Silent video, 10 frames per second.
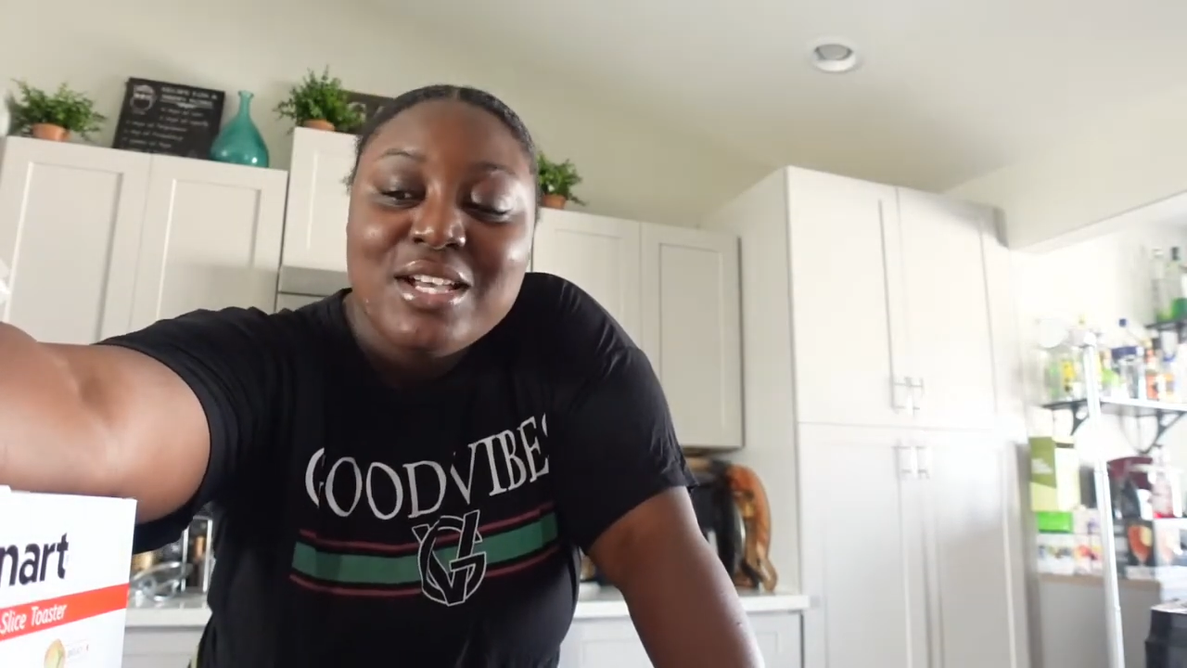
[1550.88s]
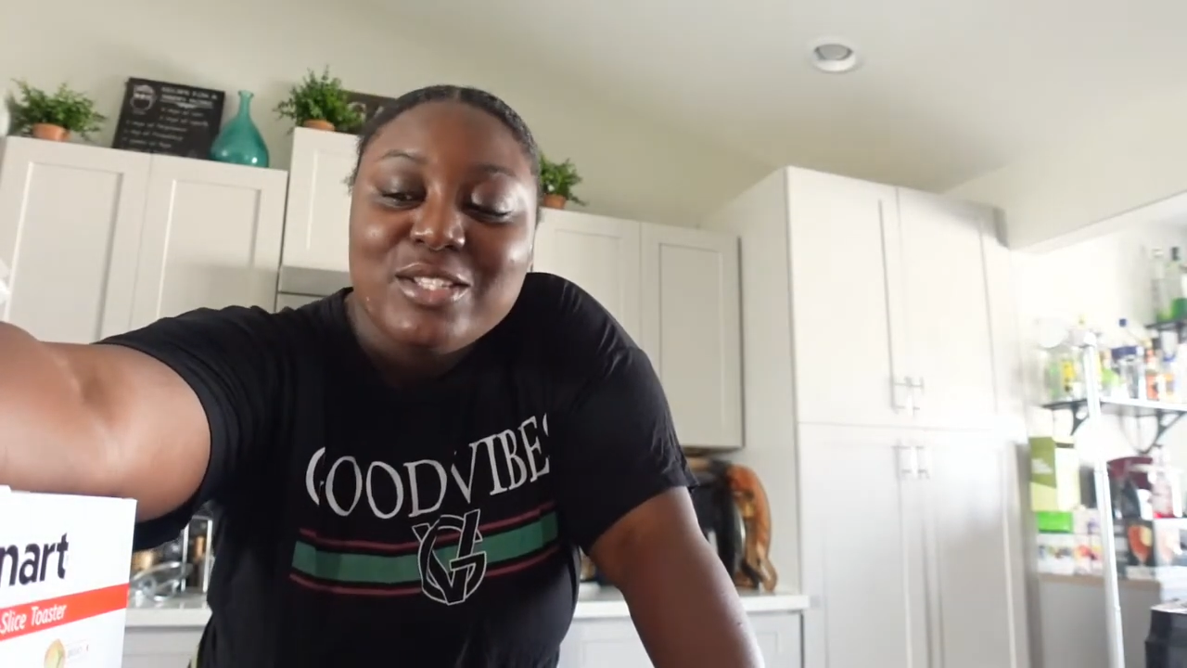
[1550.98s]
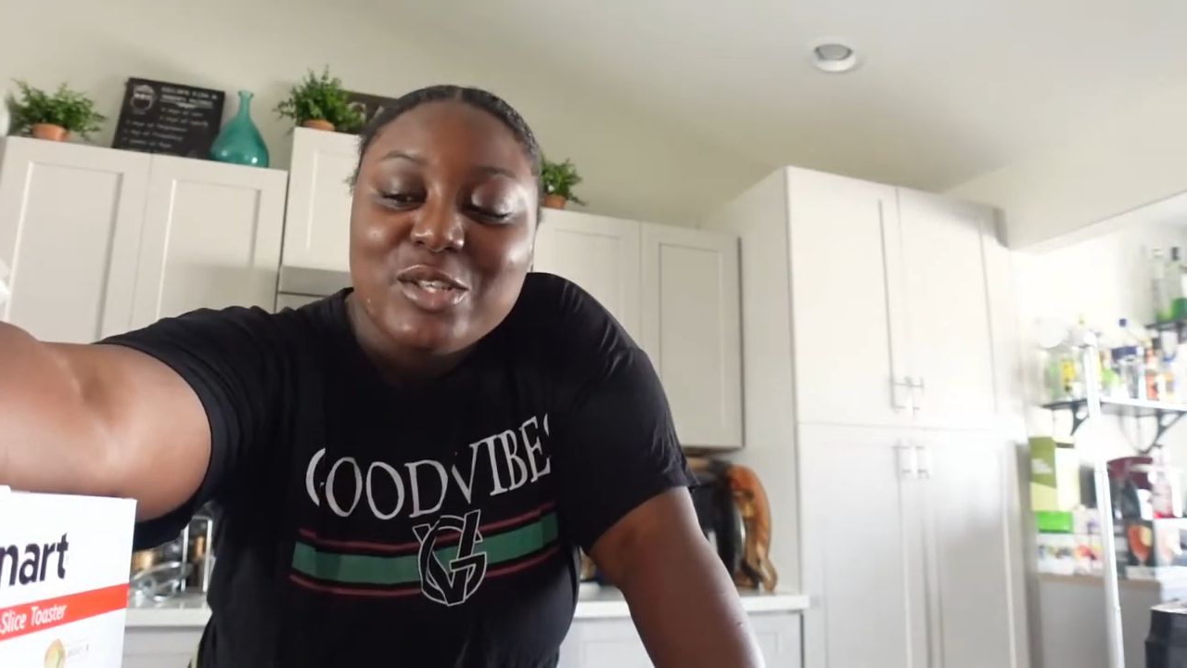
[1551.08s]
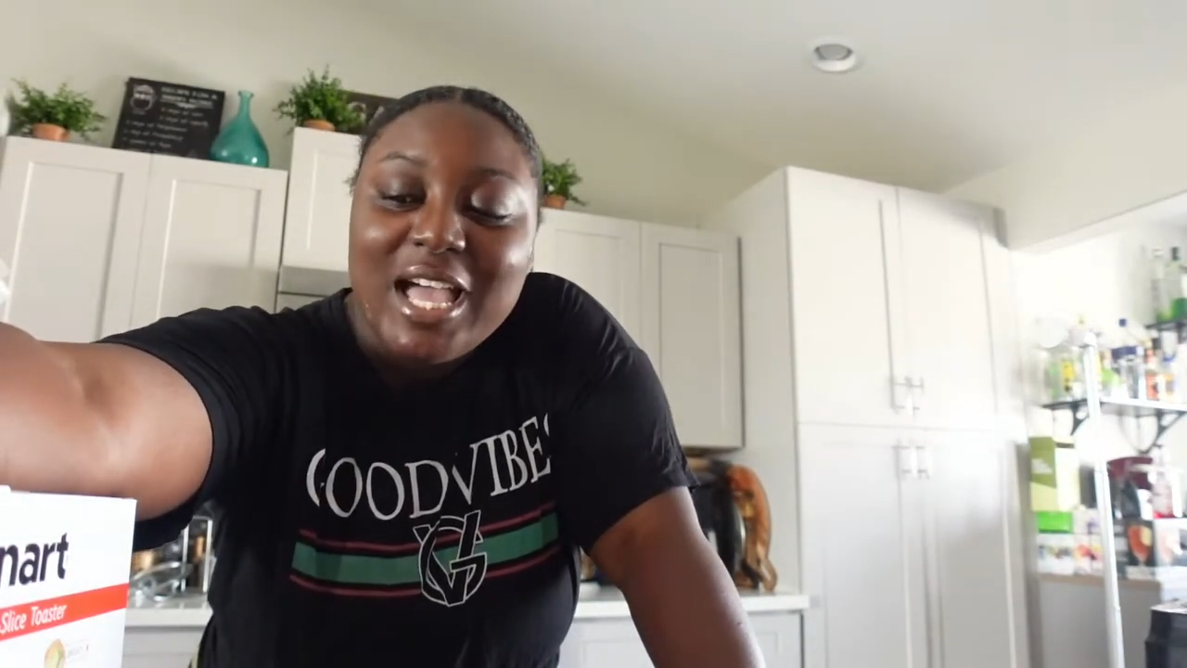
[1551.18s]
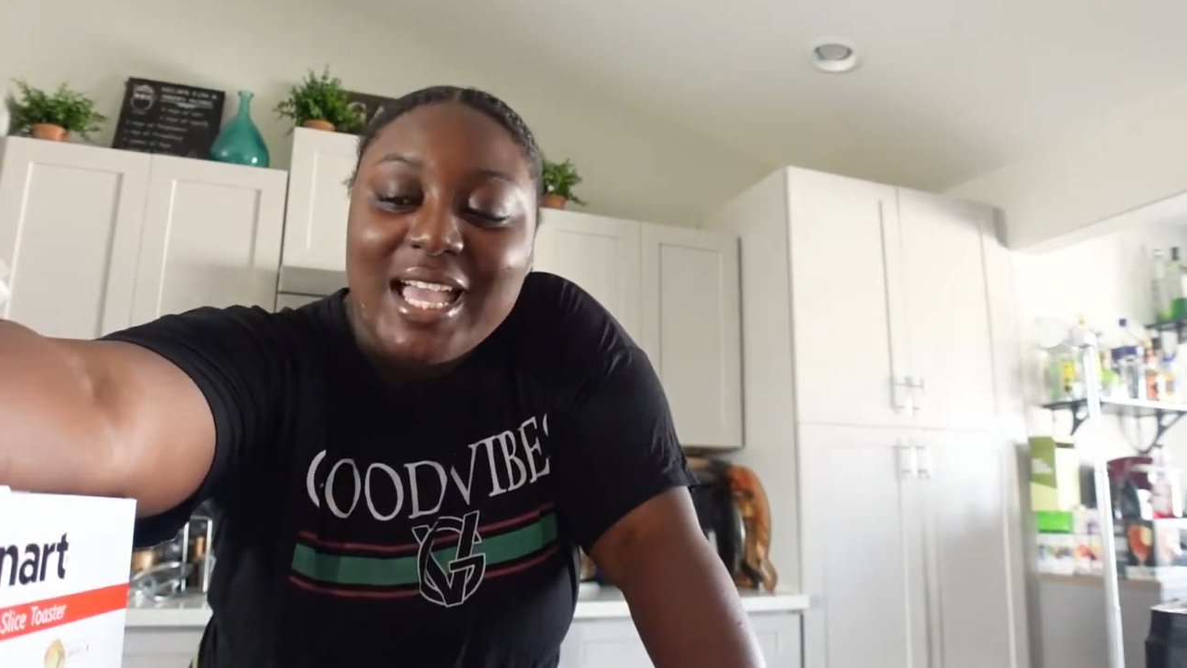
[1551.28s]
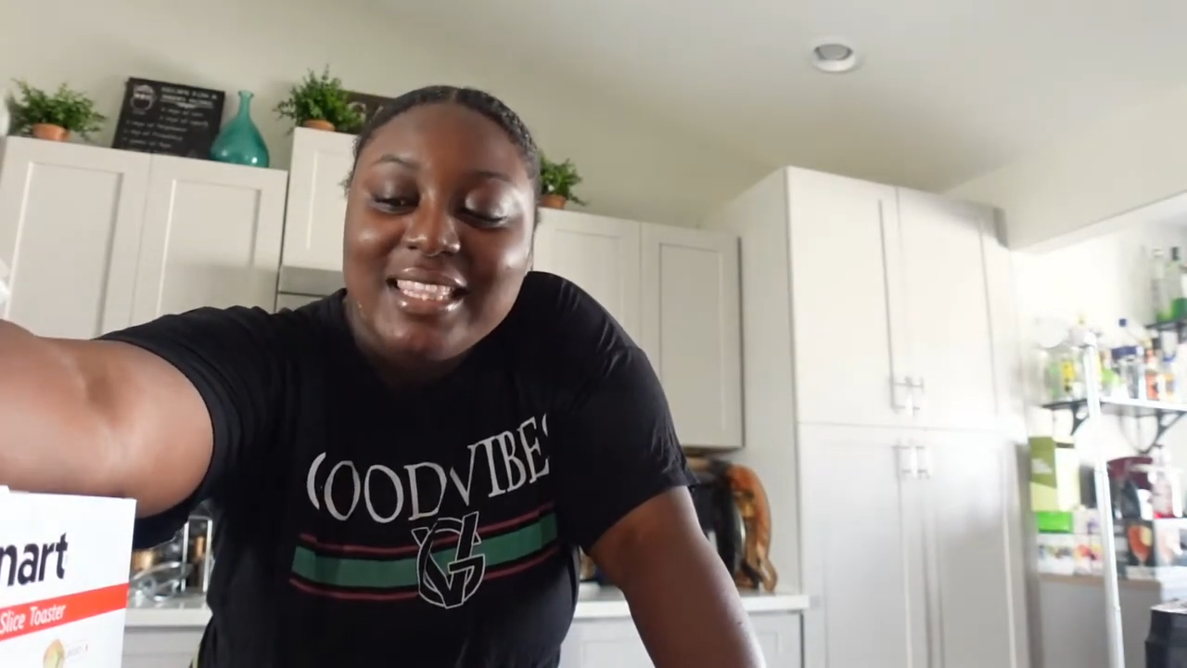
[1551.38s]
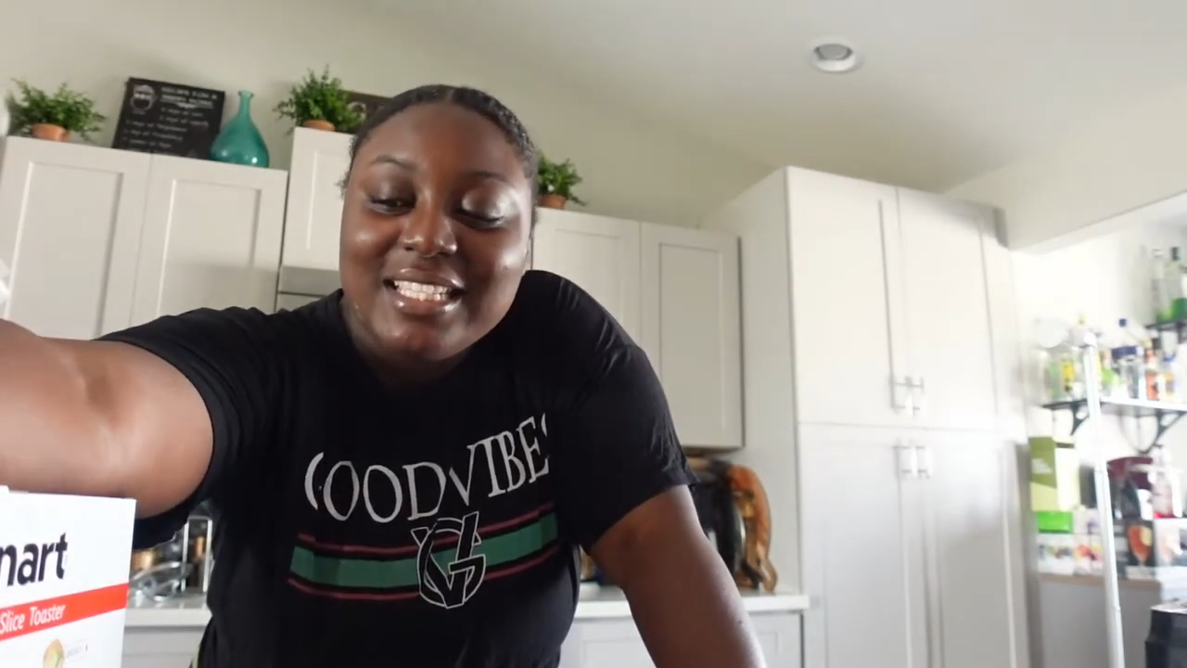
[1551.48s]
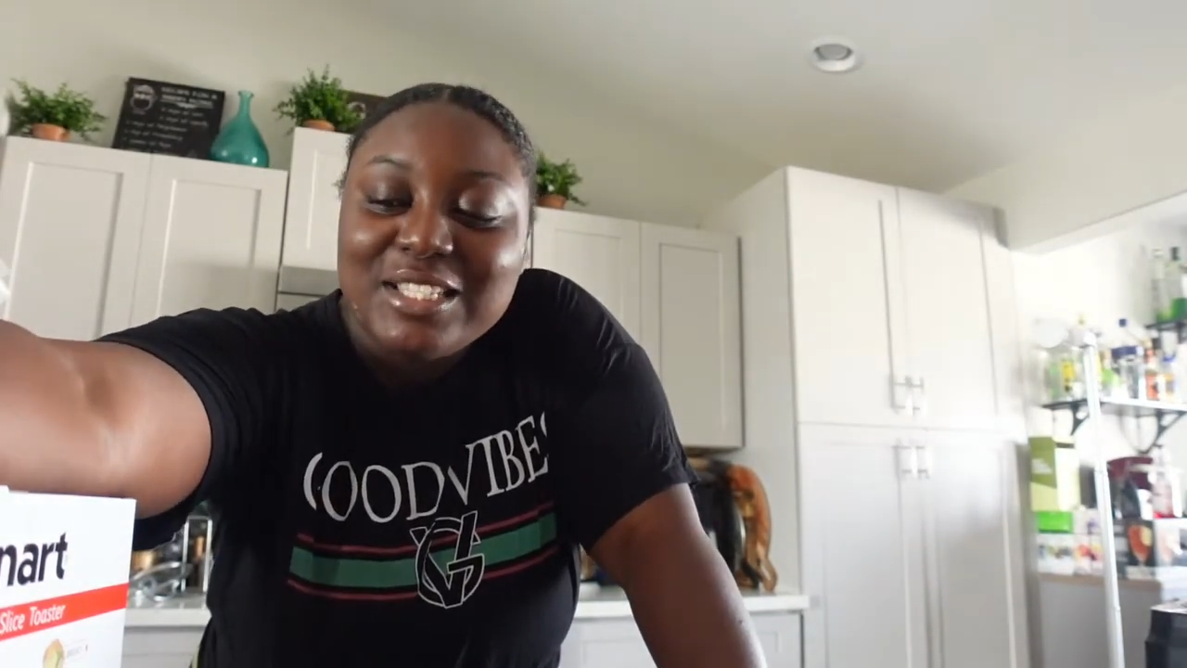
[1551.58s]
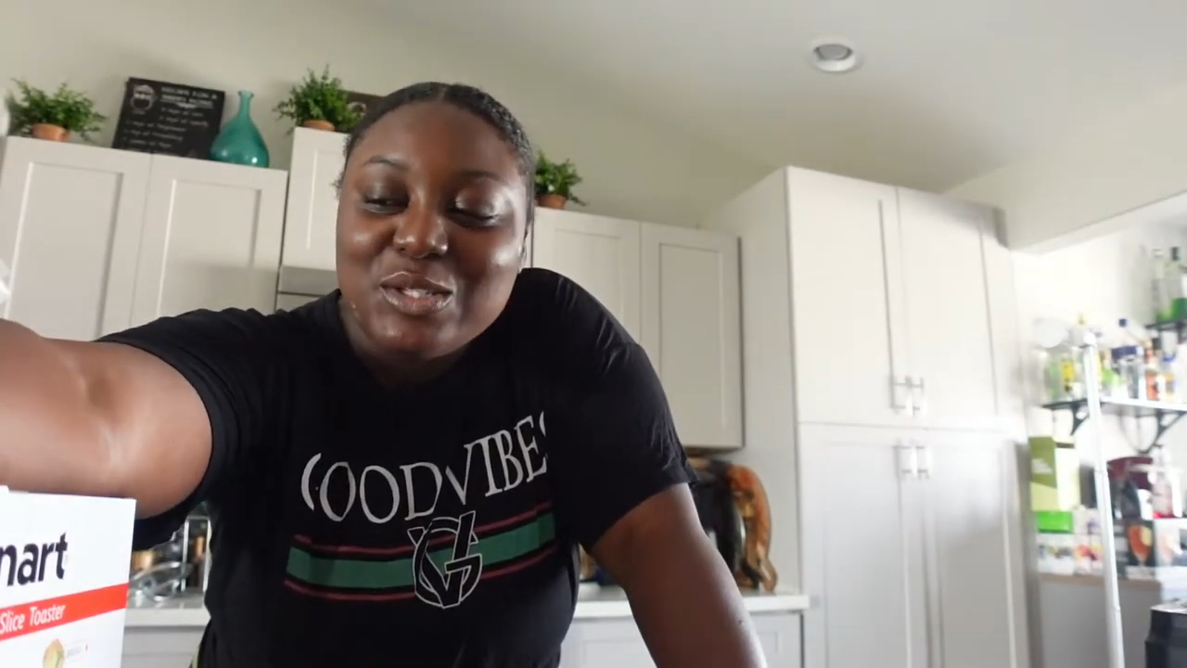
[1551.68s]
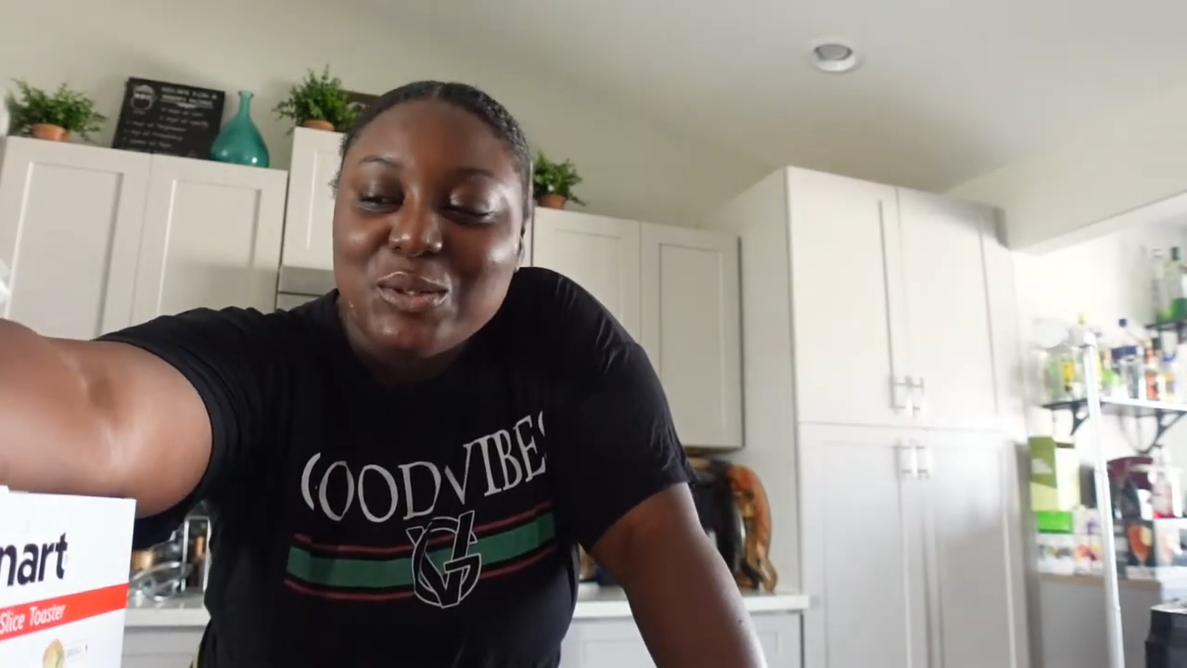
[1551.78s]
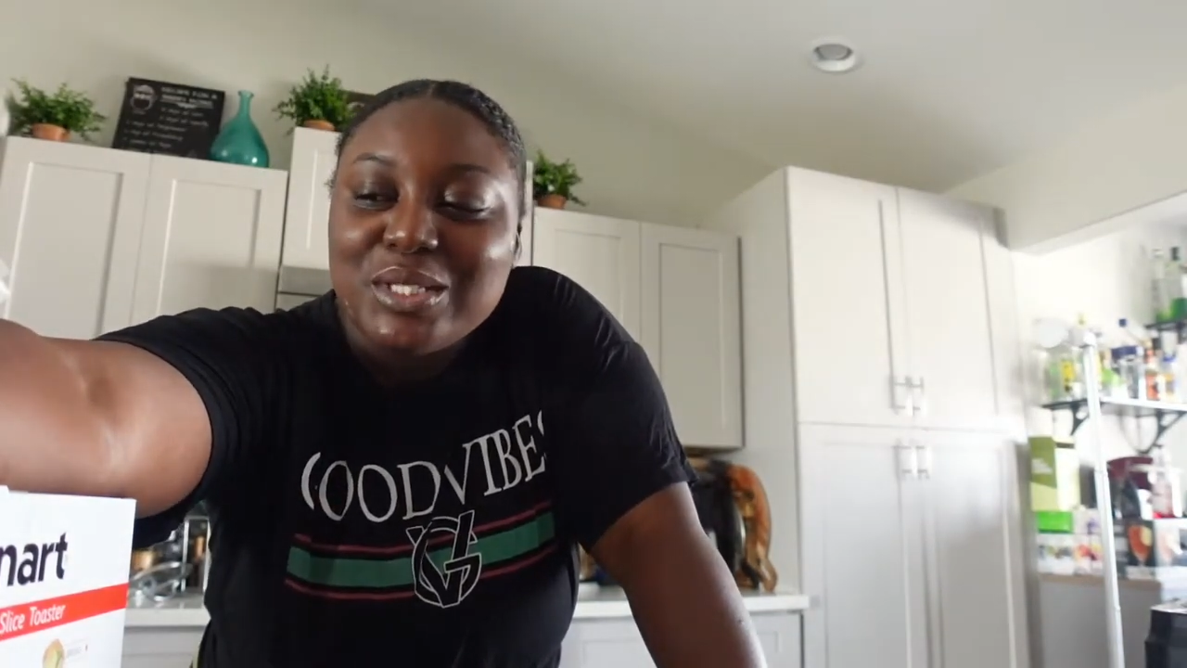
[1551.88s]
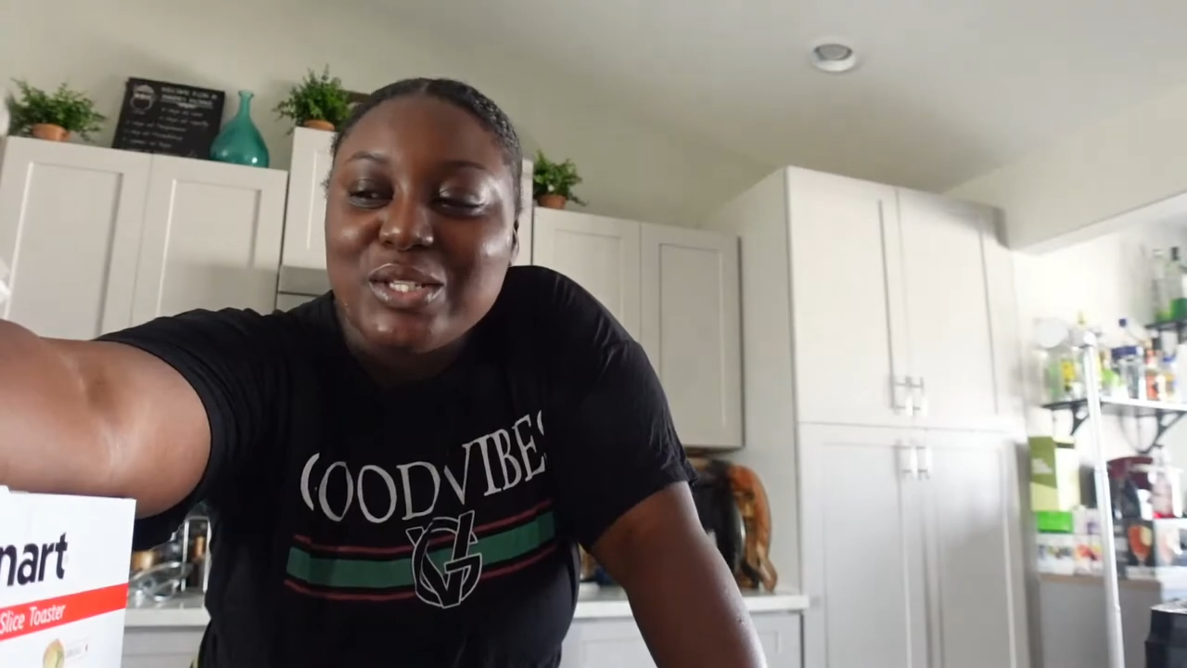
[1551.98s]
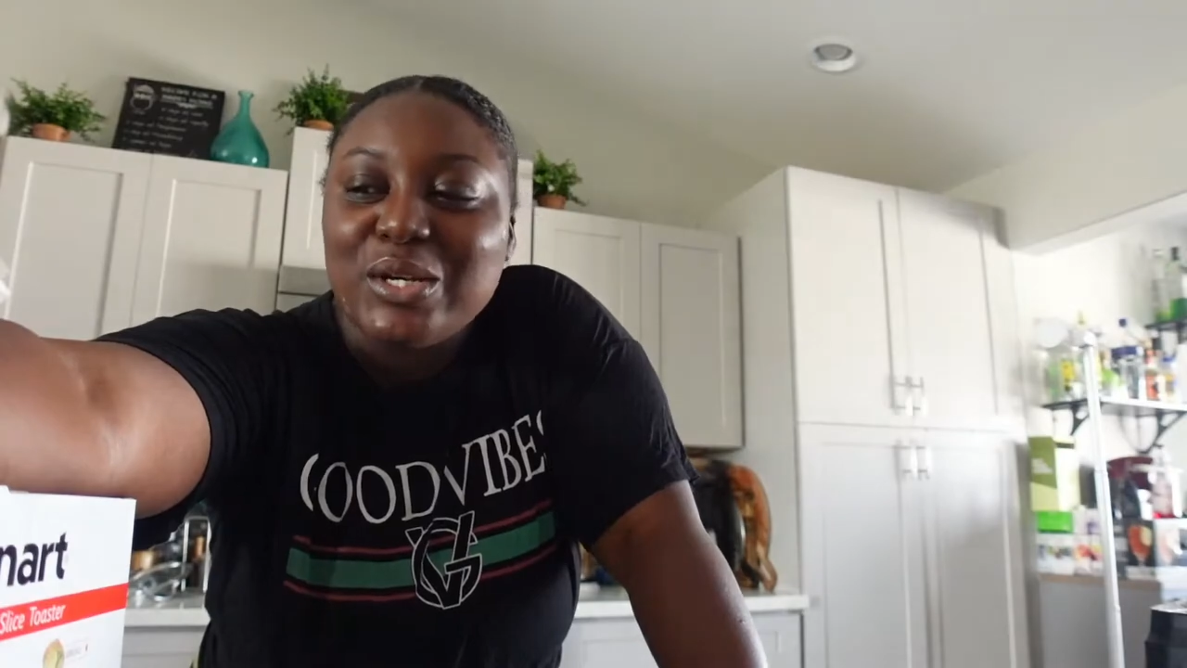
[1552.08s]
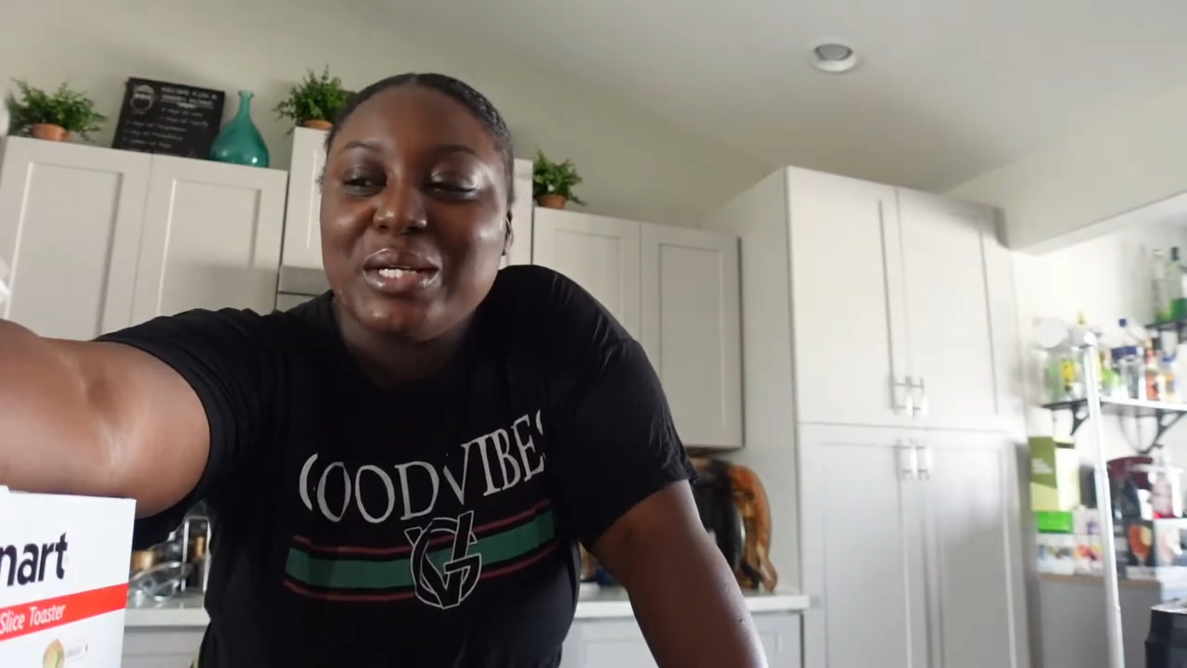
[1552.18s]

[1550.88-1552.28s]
So I had this toaster